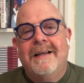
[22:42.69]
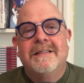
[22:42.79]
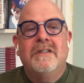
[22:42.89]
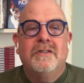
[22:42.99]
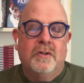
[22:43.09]

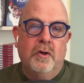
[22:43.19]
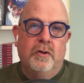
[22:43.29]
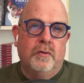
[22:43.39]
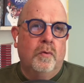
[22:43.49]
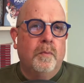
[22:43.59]
as a
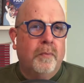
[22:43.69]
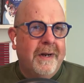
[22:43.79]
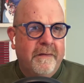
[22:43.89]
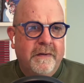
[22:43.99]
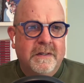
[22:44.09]
dessert or
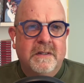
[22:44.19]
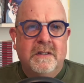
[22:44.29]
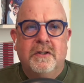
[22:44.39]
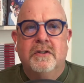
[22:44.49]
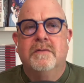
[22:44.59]
breakfast
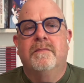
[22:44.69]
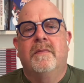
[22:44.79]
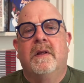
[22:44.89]
dish.